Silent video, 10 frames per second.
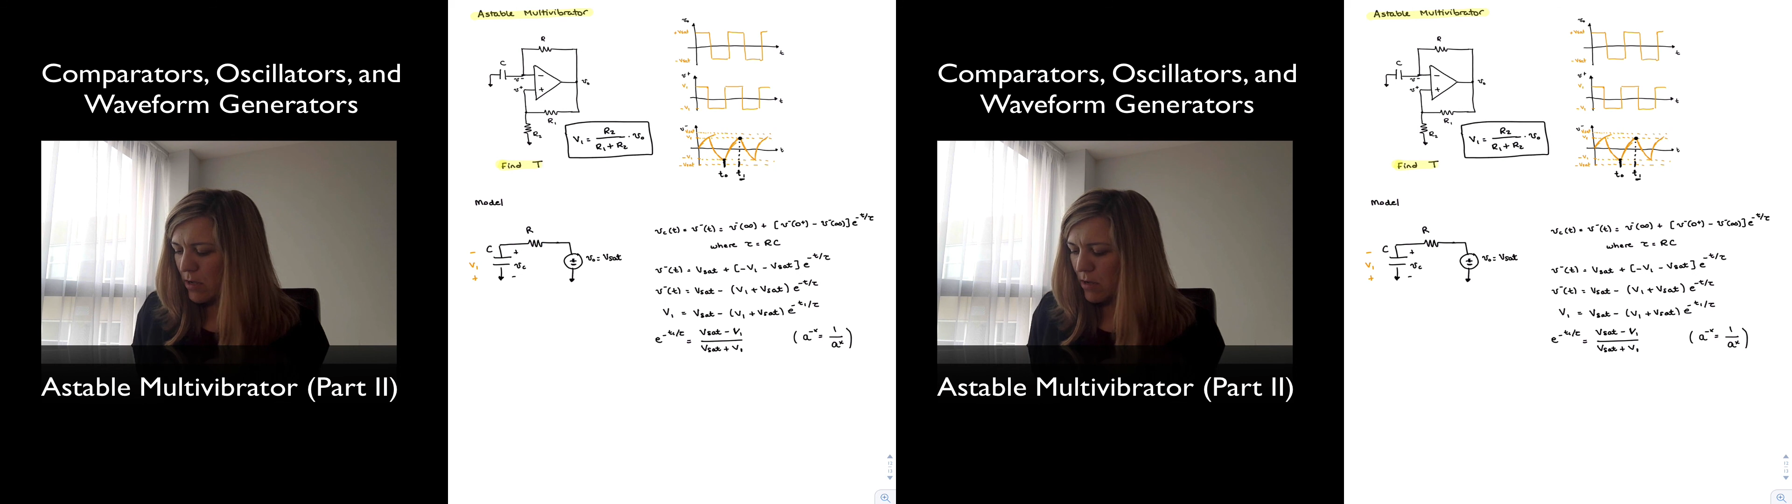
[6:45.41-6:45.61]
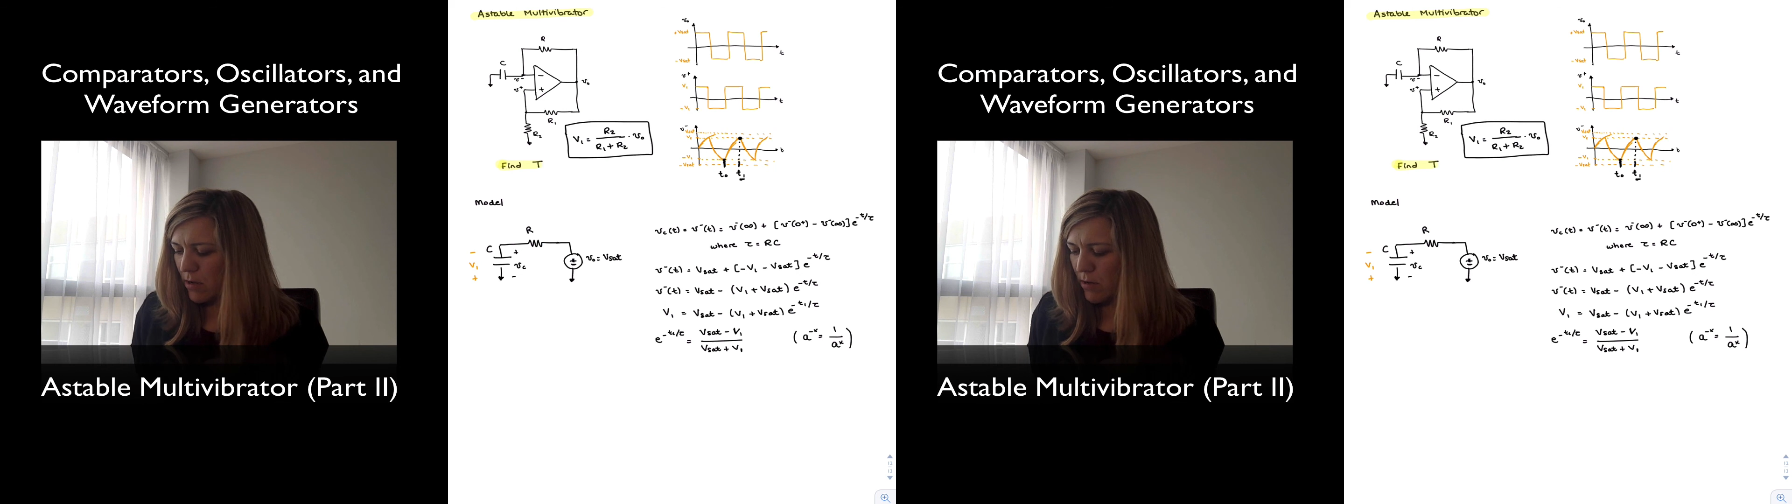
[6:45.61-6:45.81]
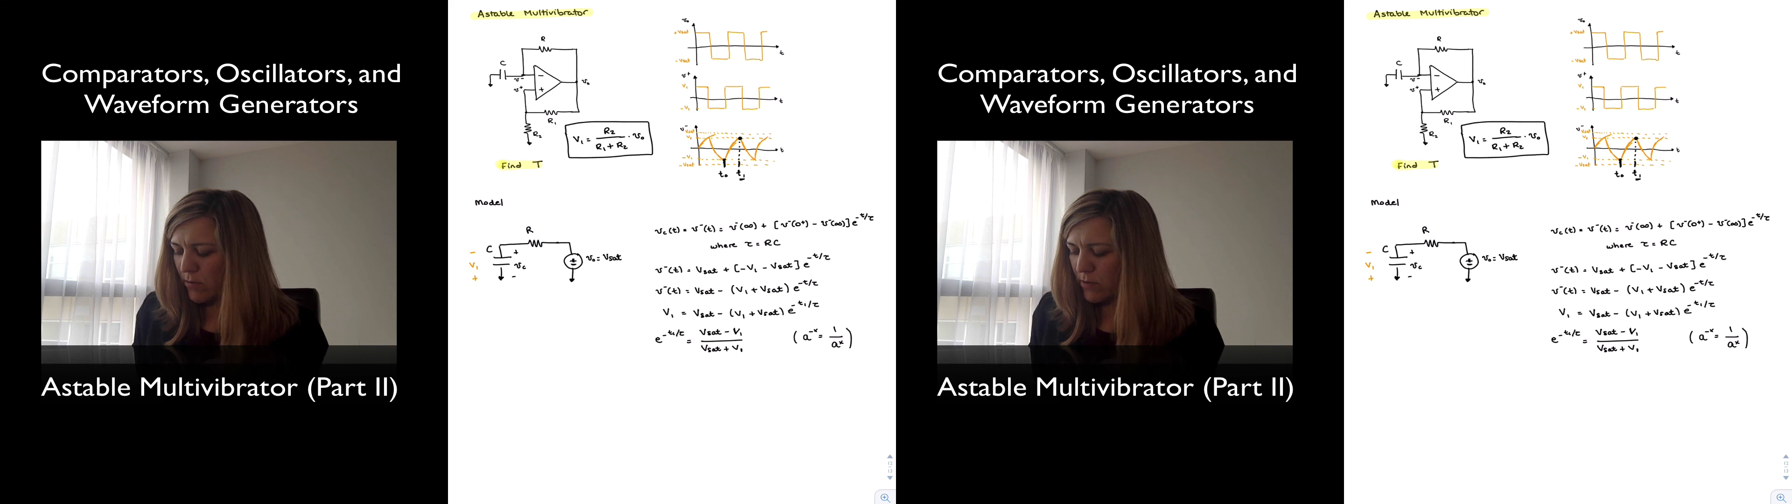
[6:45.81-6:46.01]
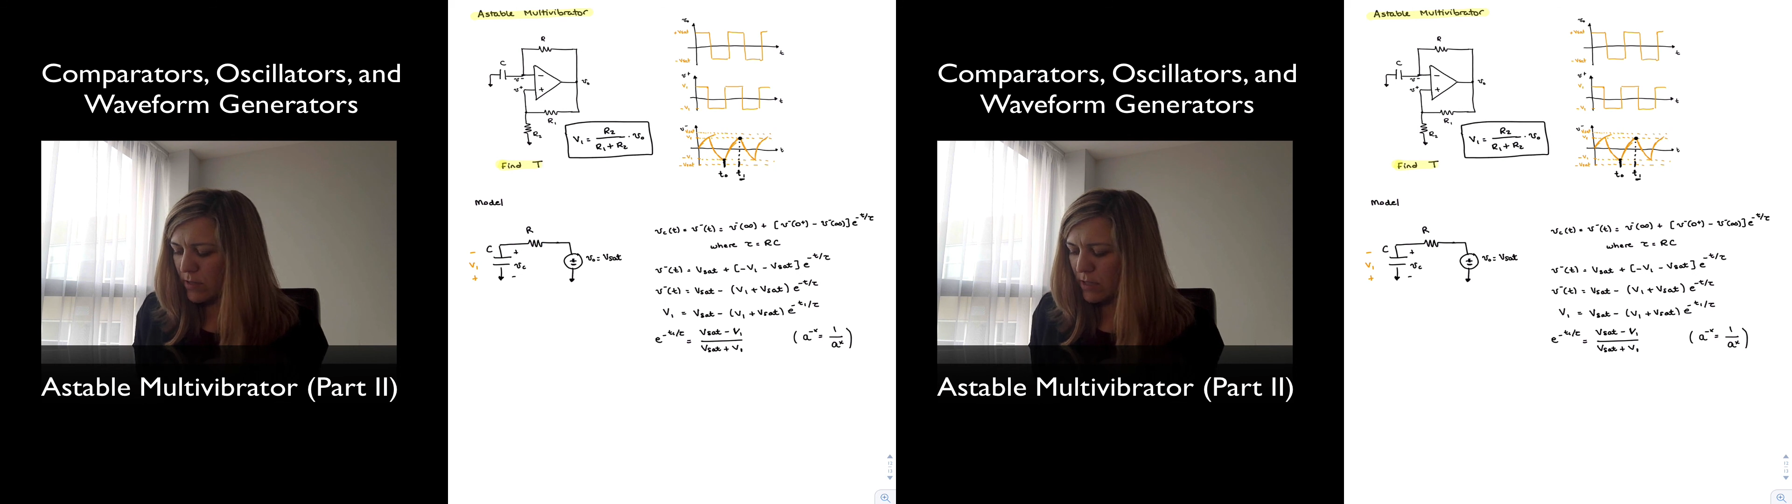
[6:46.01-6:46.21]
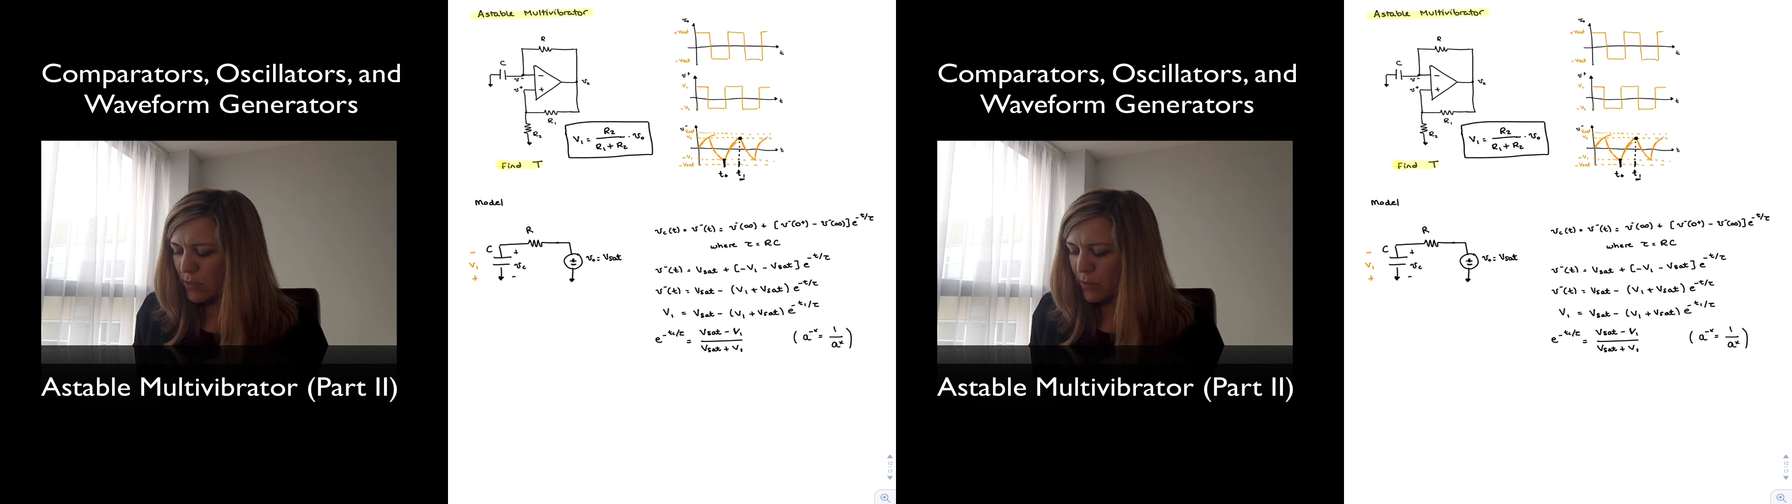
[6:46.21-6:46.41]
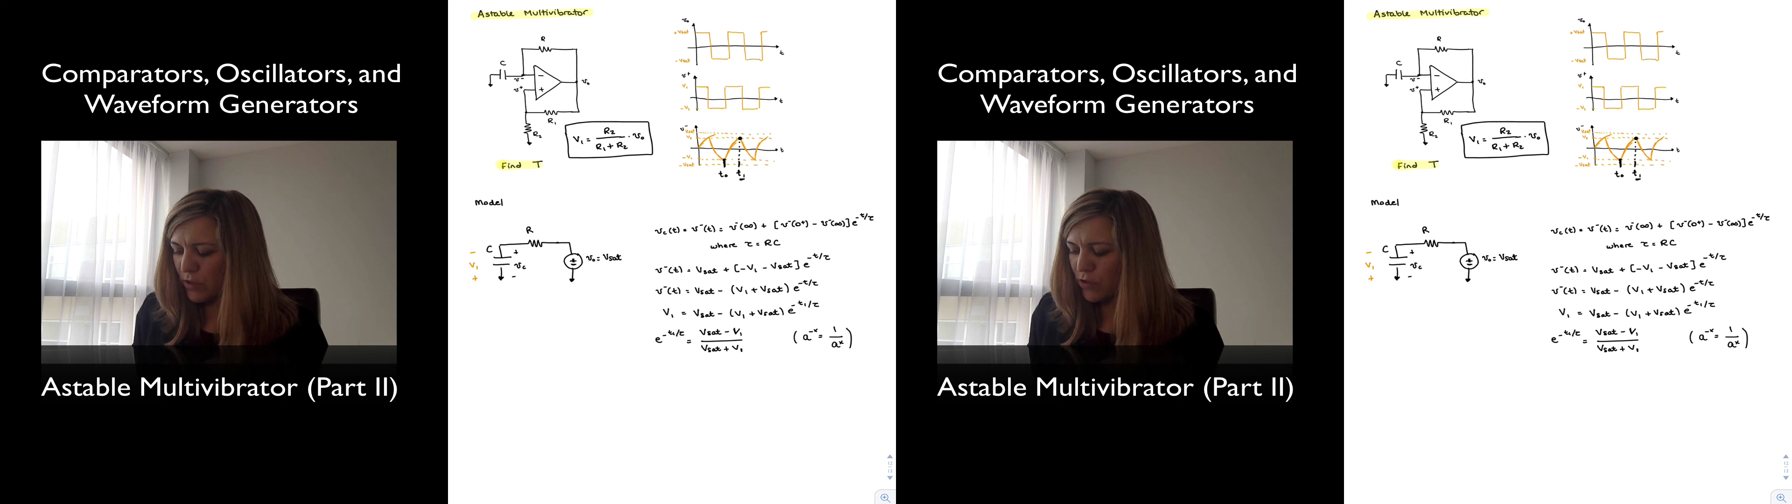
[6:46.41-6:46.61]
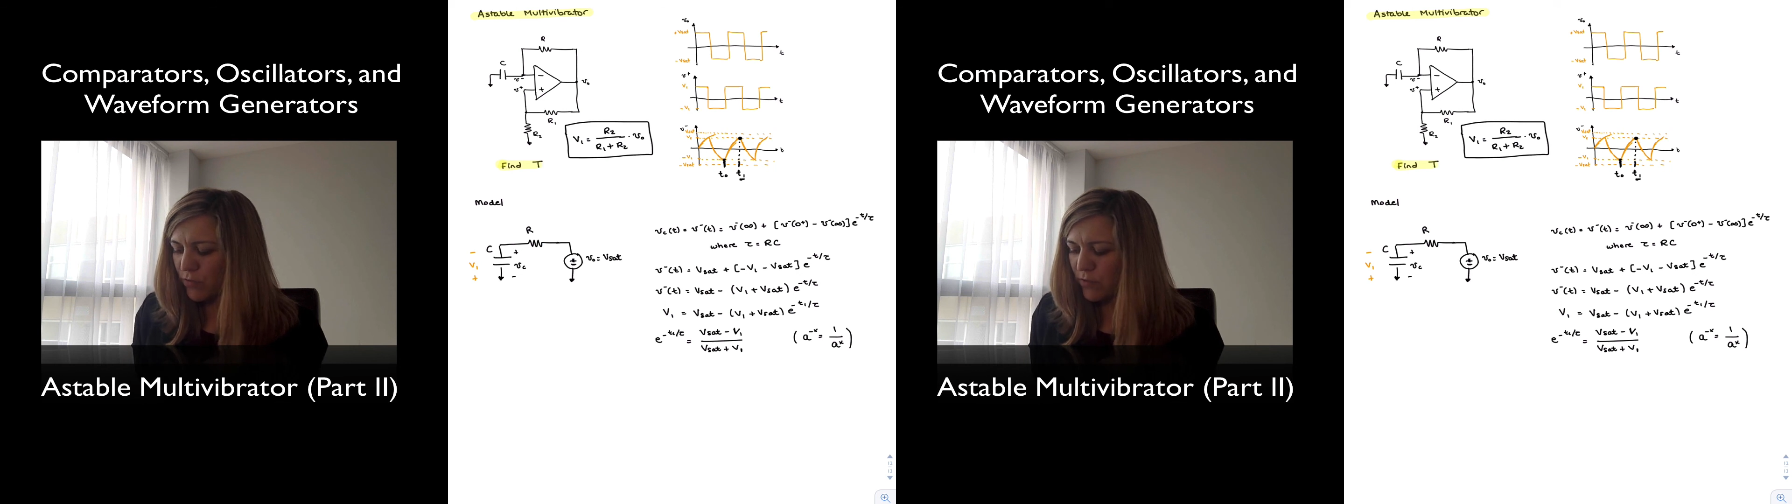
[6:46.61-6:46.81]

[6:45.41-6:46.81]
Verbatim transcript: uh, this expression,